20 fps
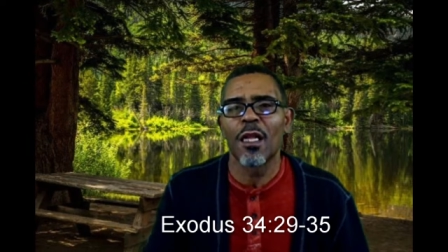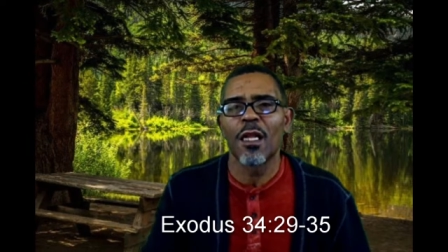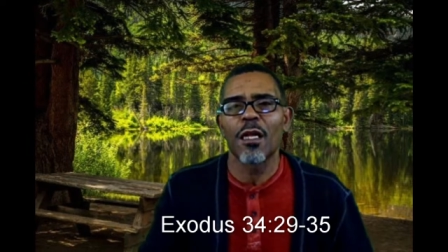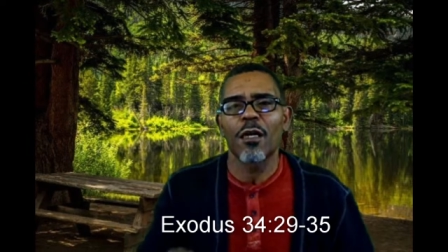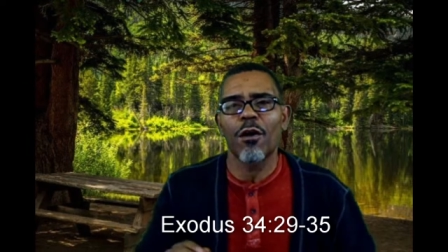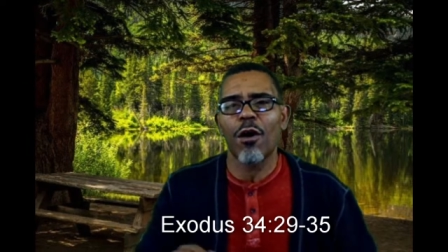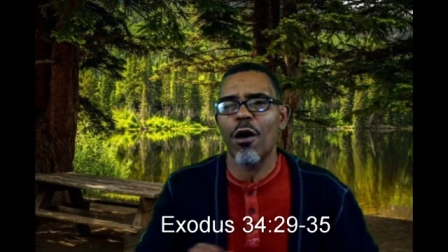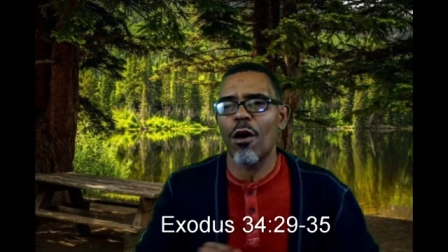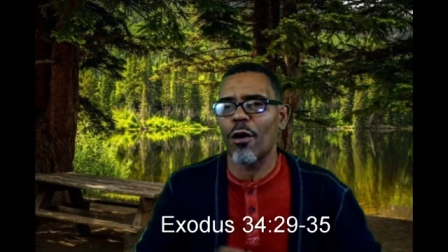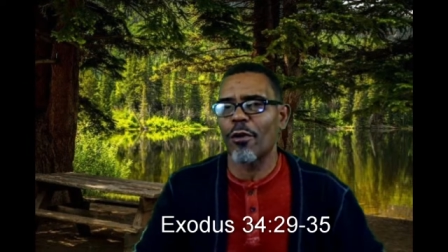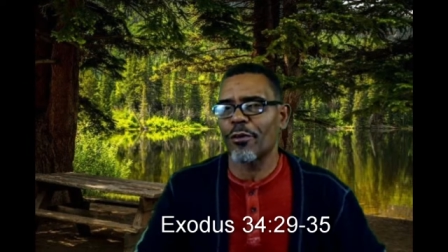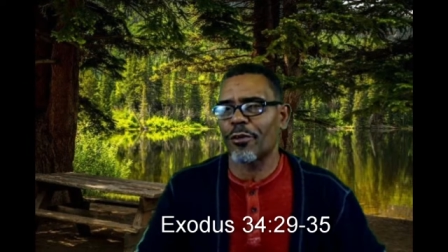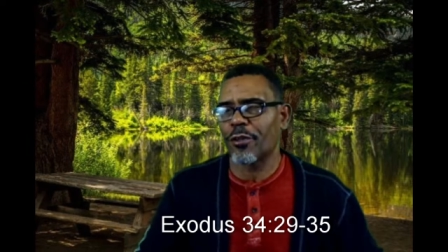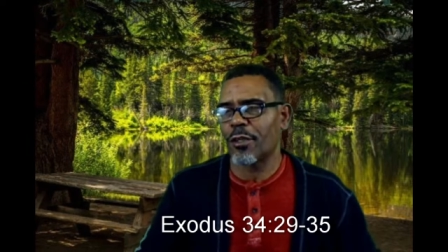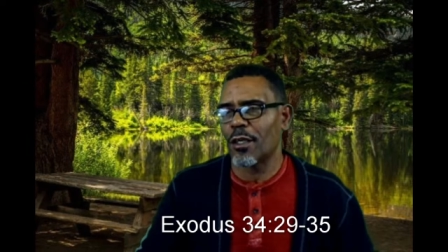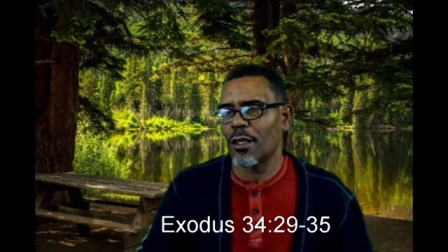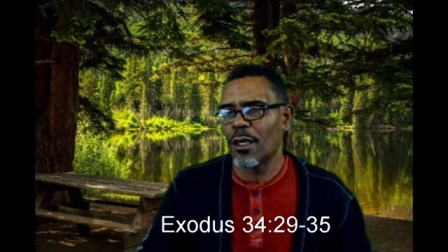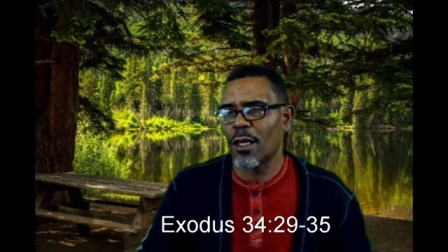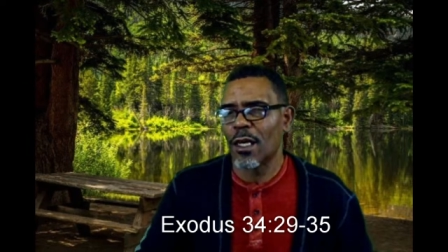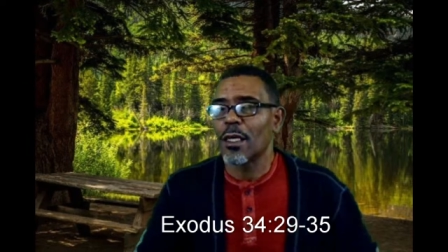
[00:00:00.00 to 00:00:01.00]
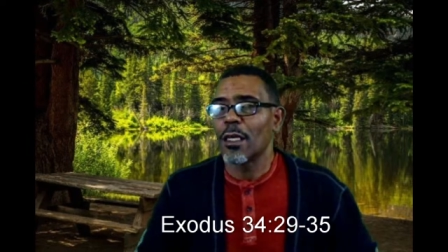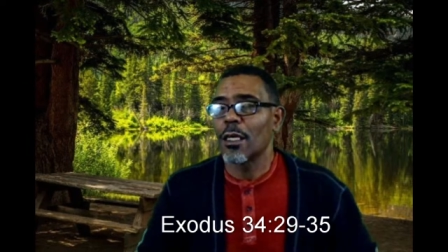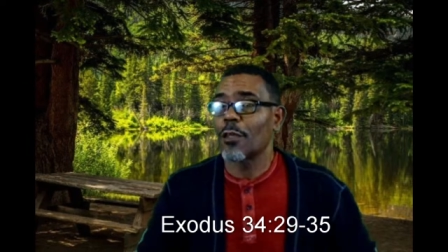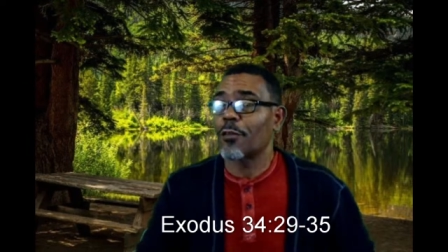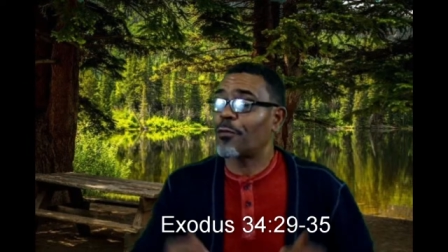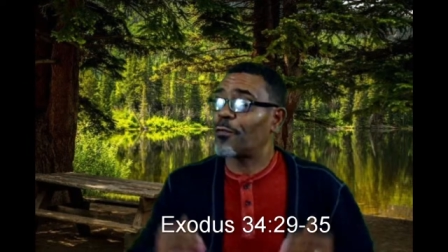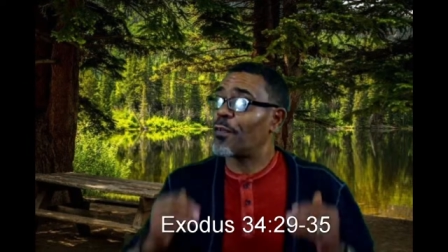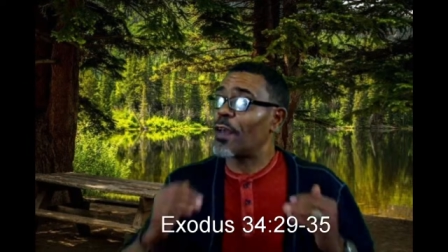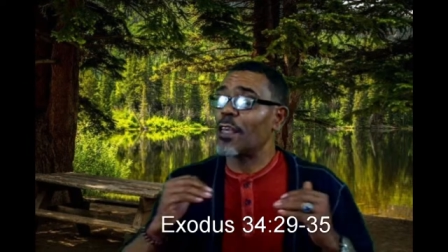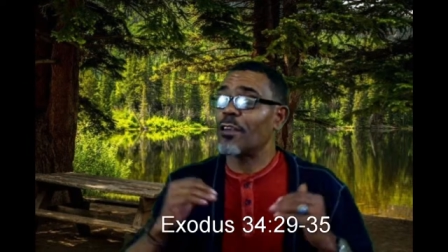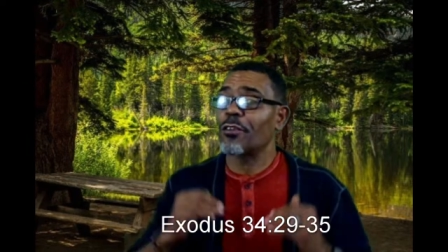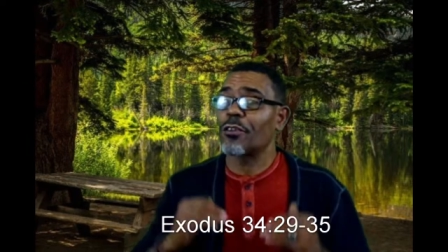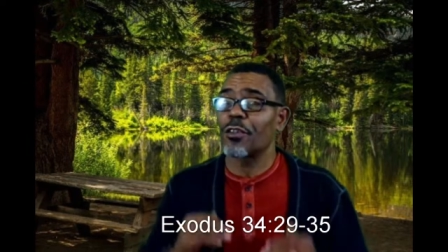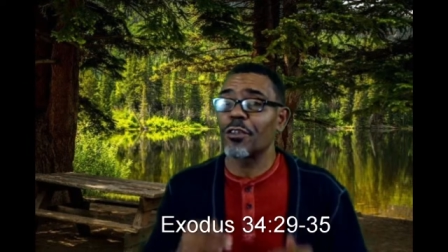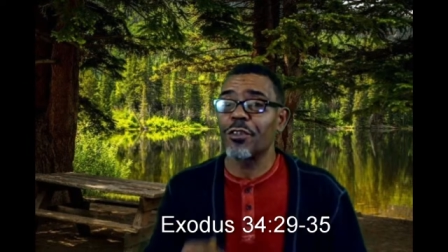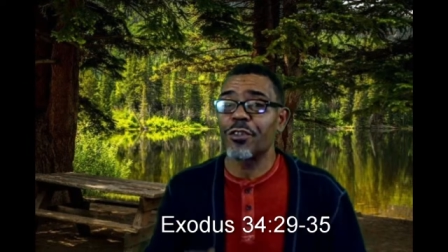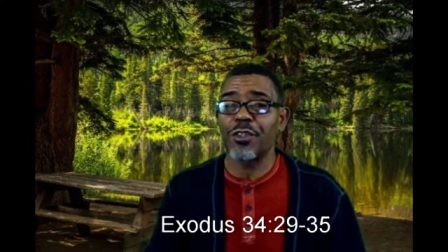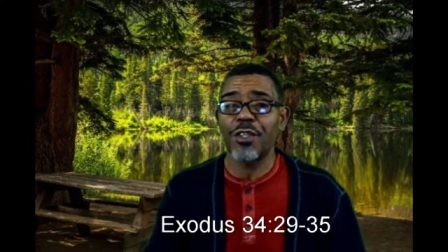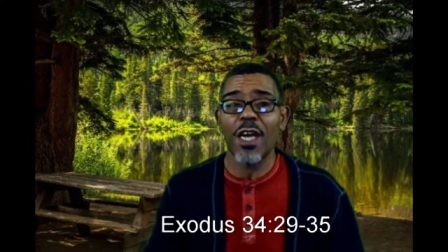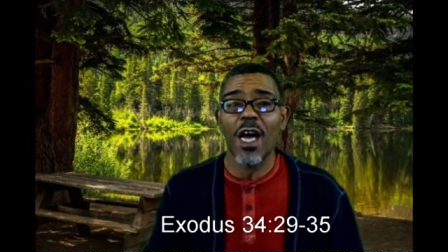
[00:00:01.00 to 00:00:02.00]
caused his face to
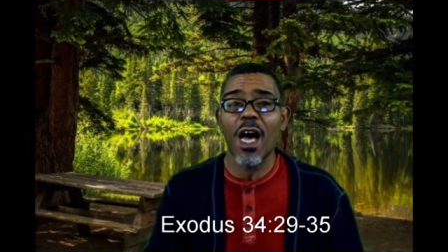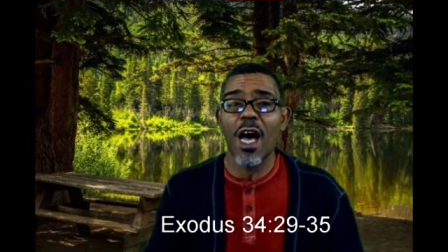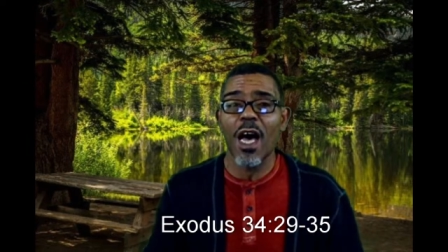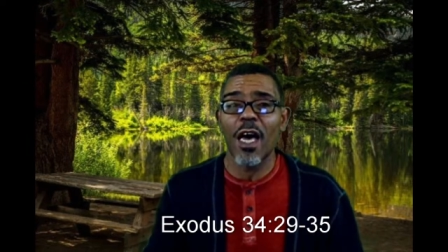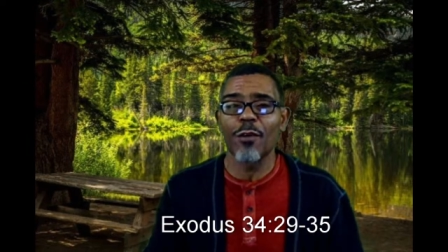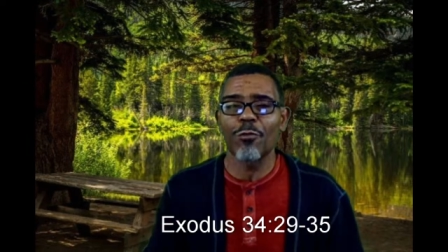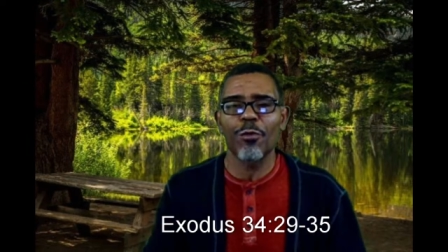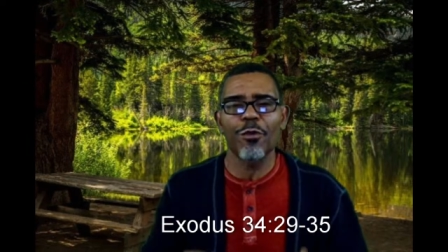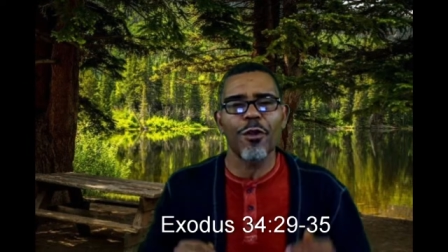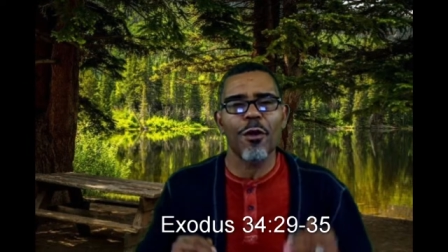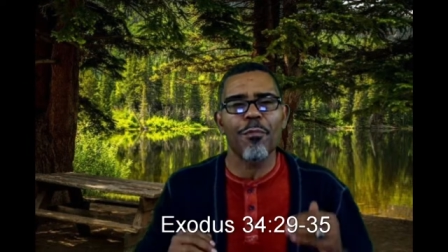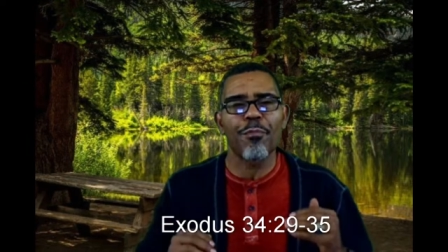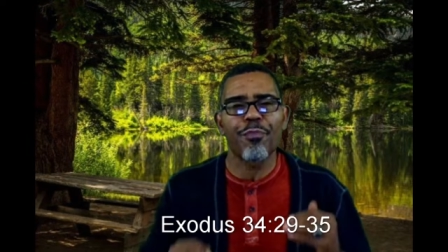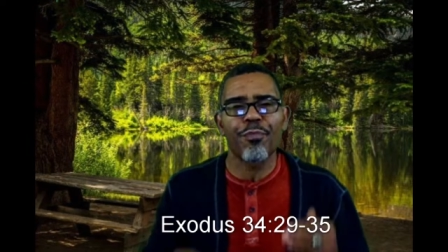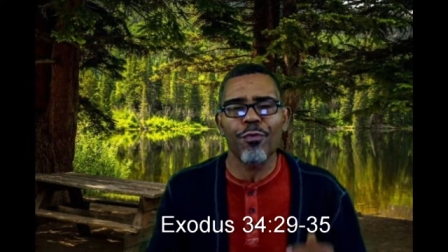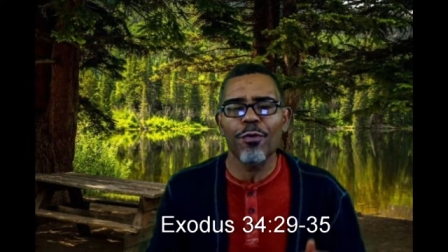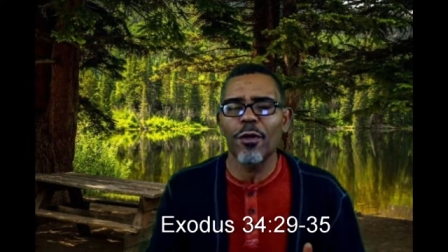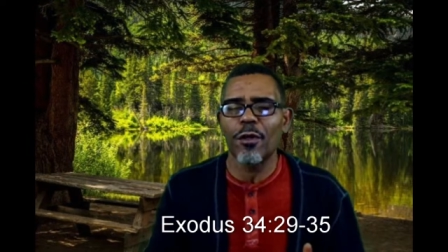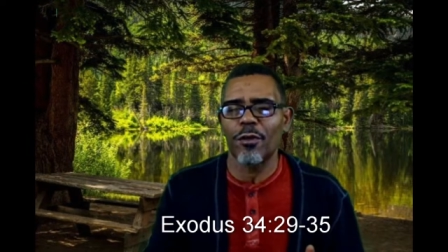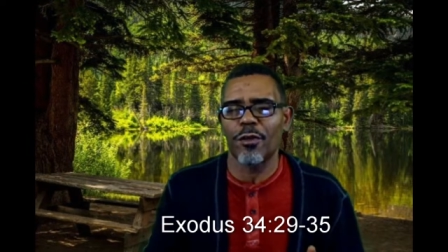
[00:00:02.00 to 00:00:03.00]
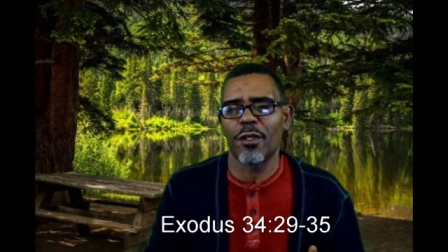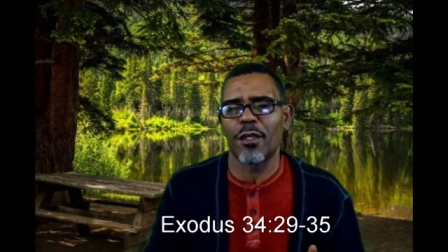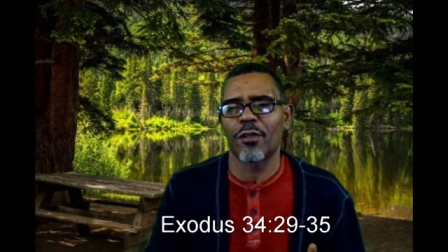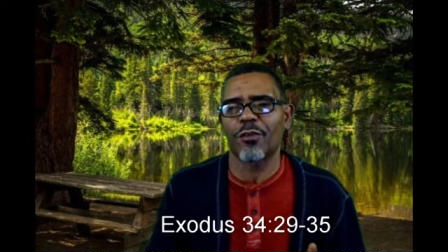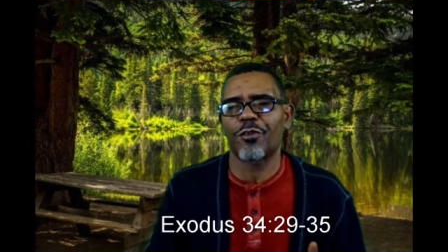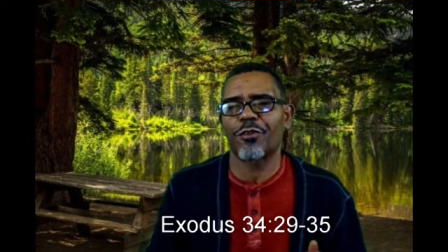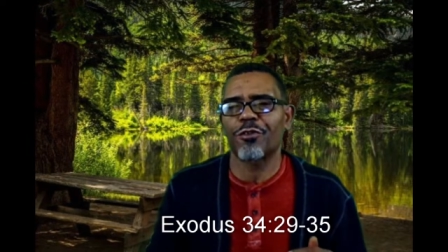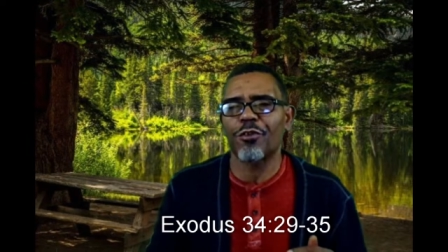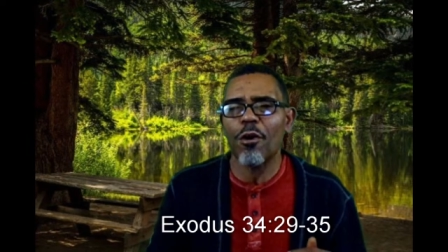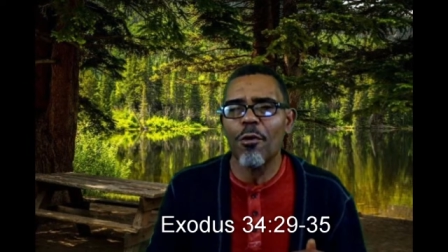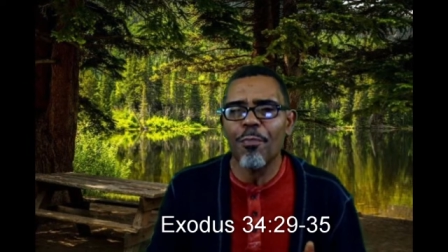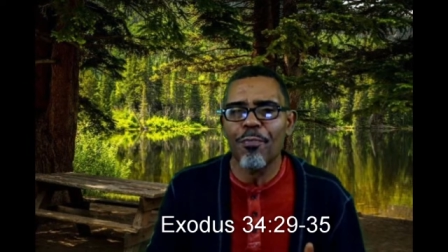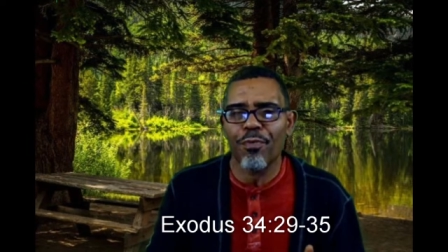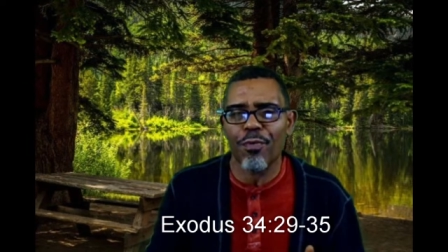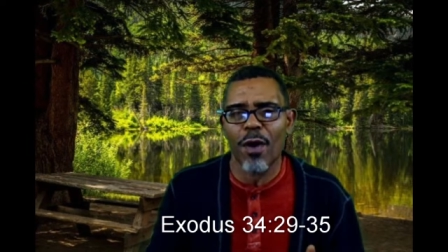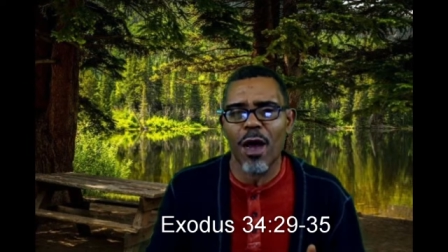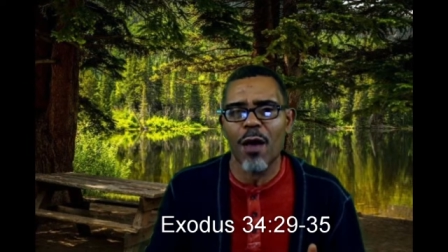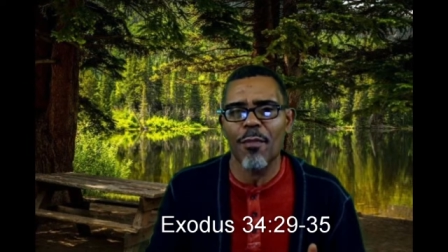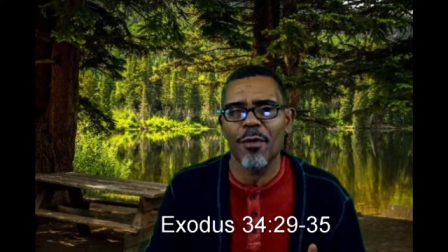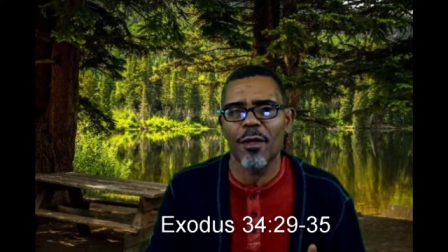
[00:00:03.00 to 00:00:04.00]
shine with a brilliance so
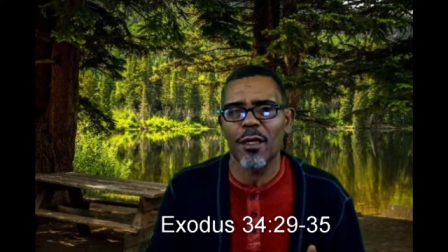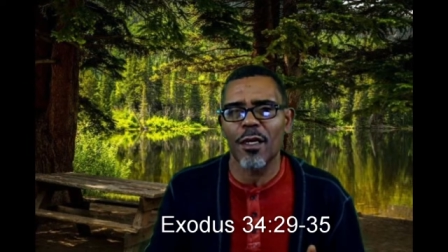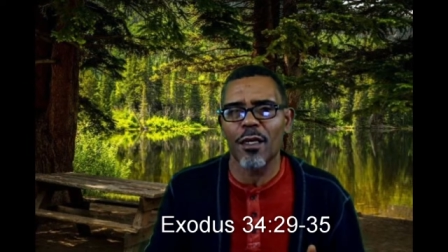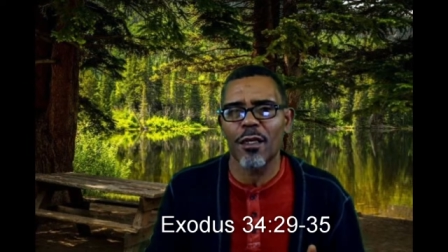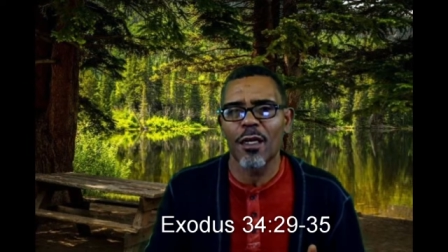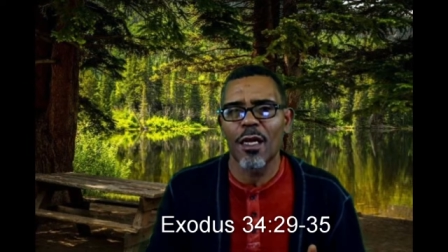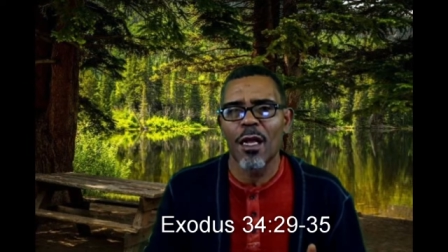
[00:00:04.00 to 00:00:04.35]
prominent